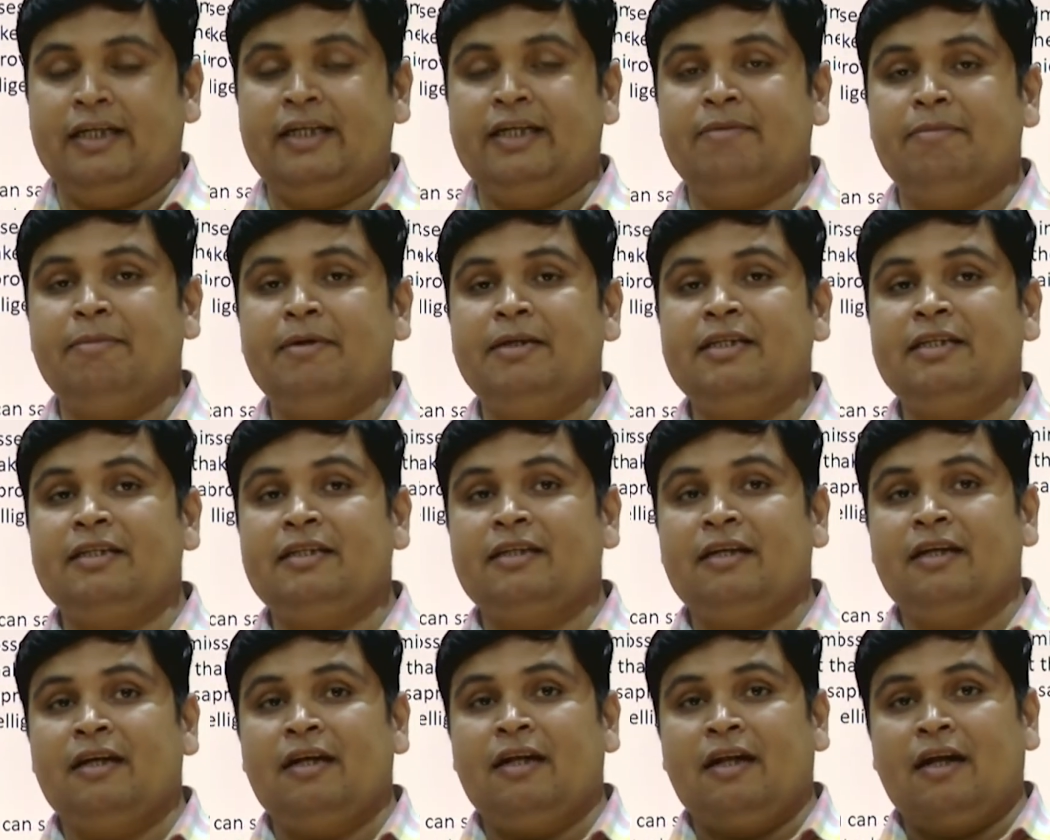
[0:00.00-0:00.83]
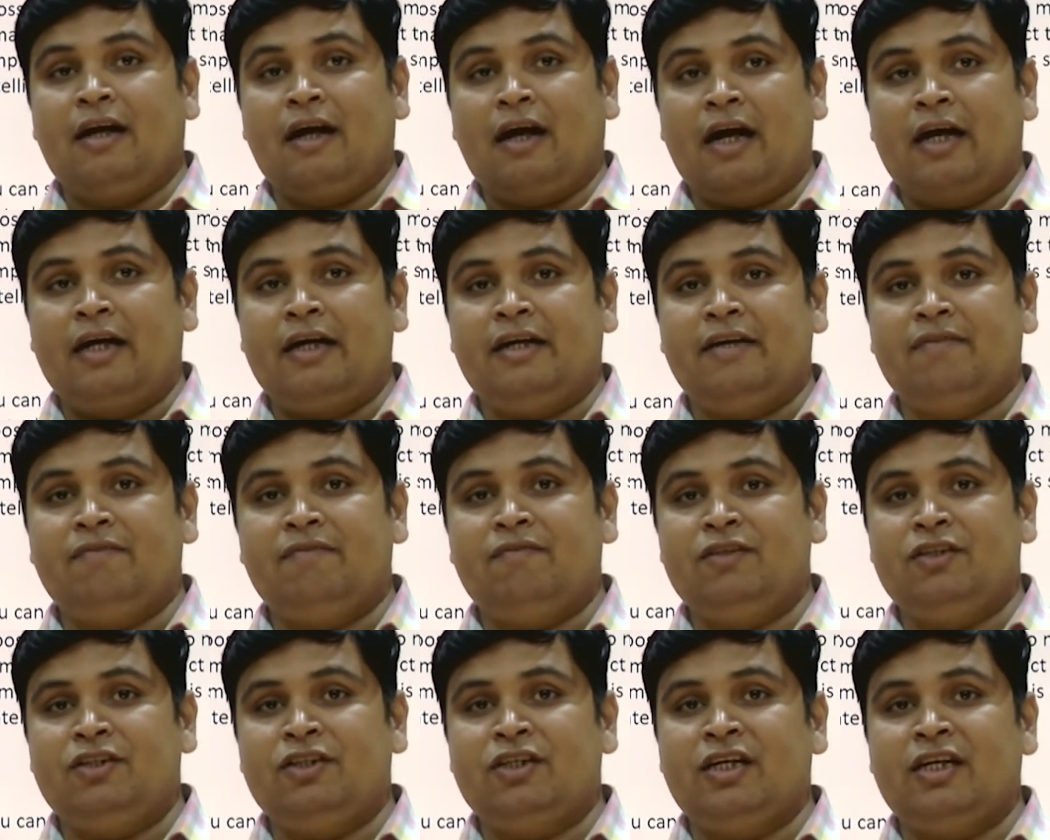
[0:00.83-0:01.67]
It means
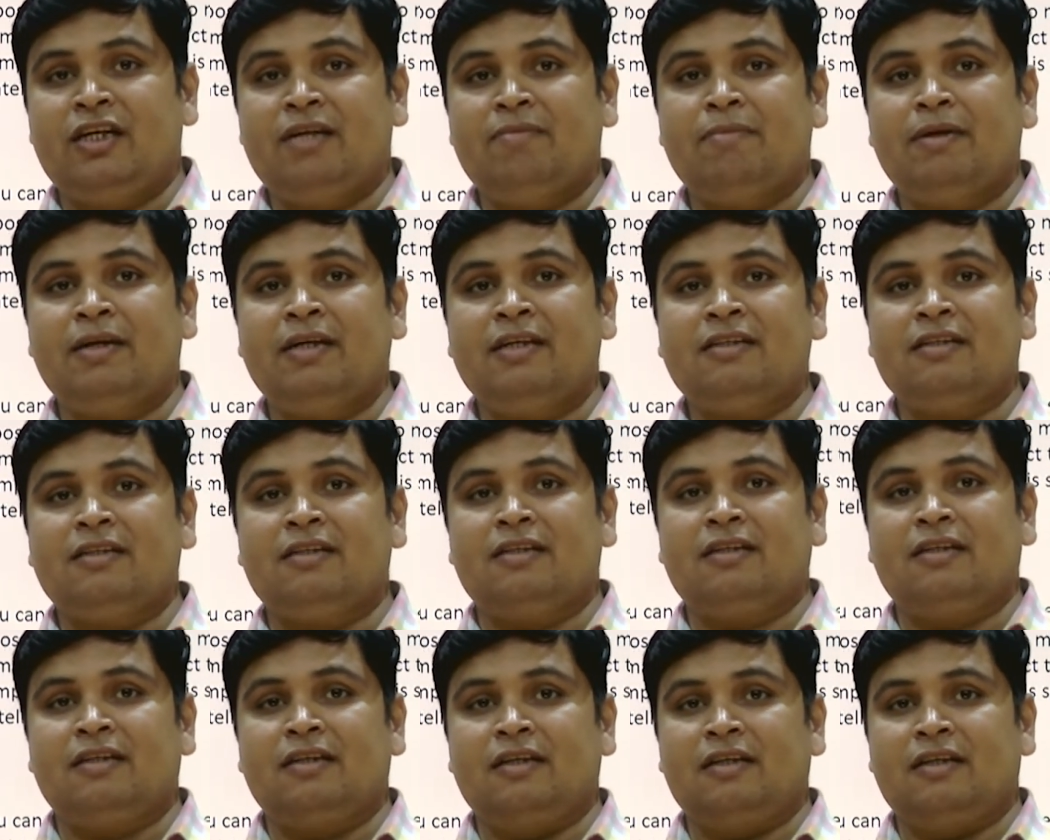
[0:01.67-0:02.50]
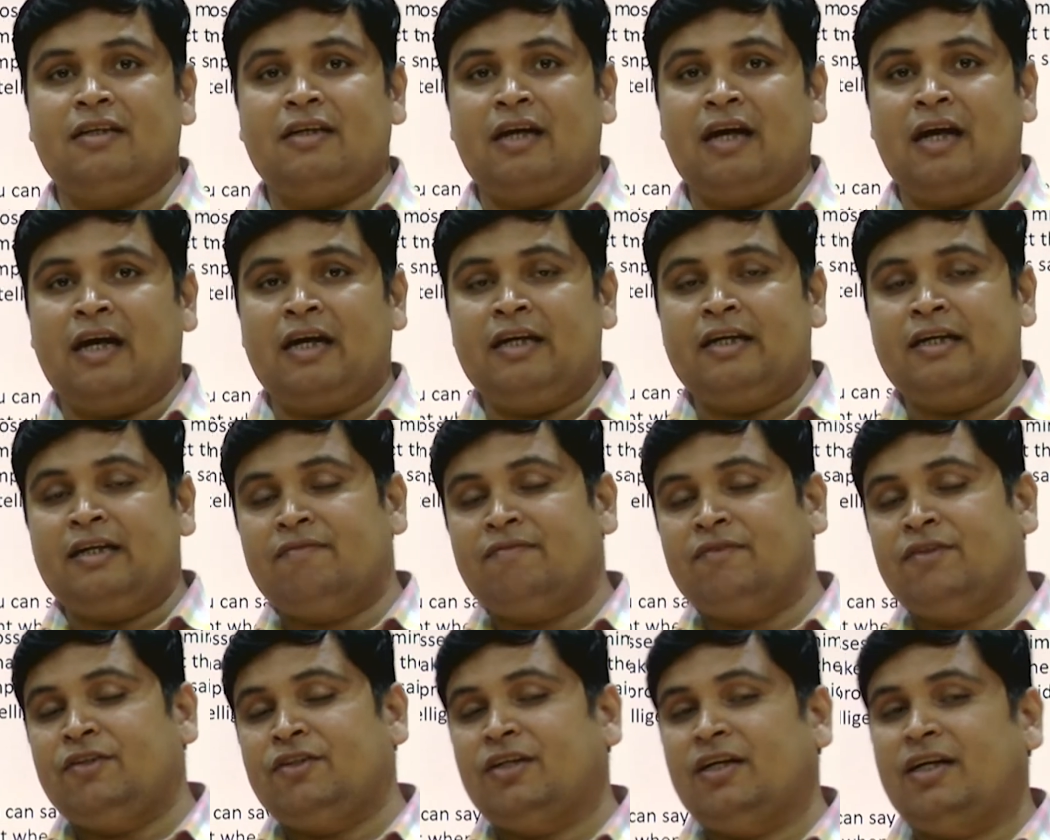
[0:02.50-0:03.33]
artificially means
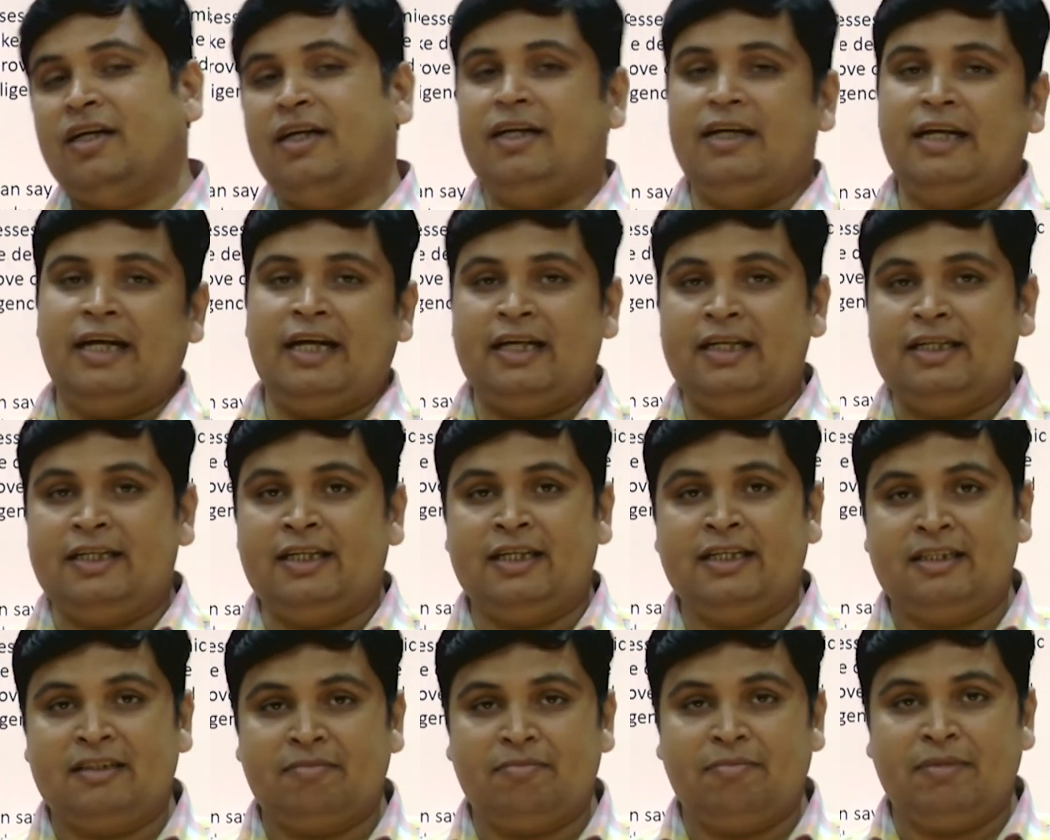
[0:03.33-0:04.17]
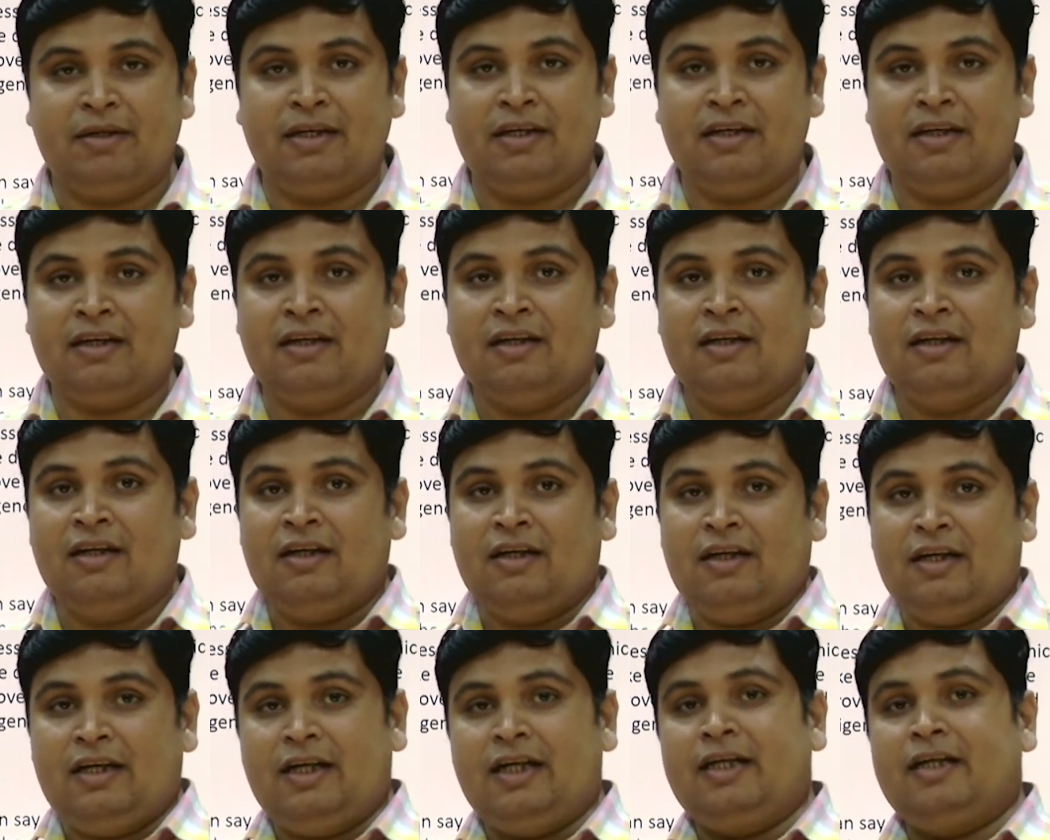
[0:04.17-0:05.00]
artificial intelligence make
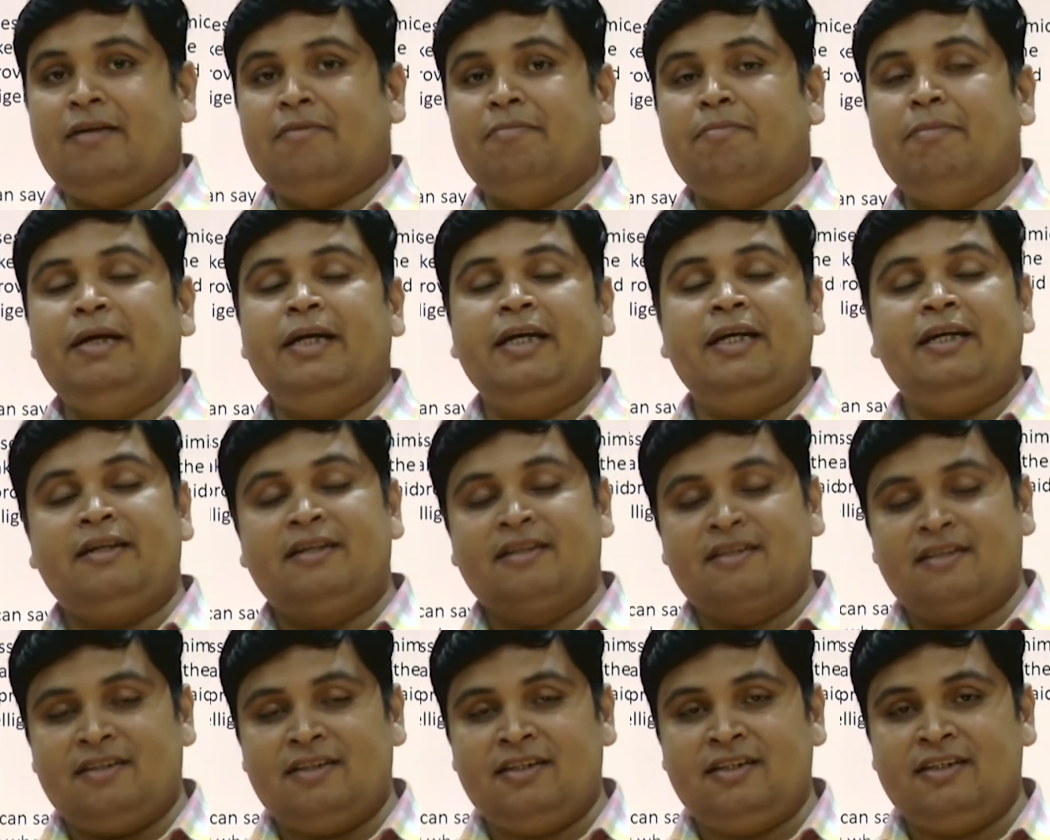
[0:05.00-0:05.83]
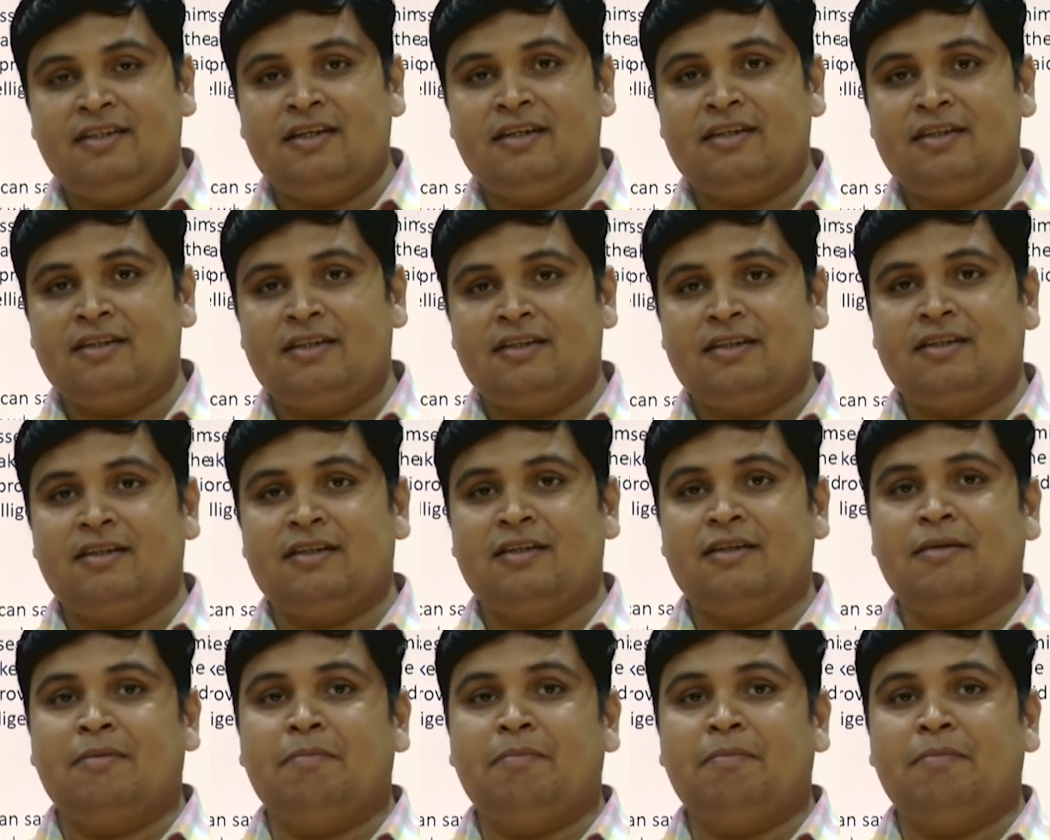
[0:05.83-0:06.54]
it make decisions,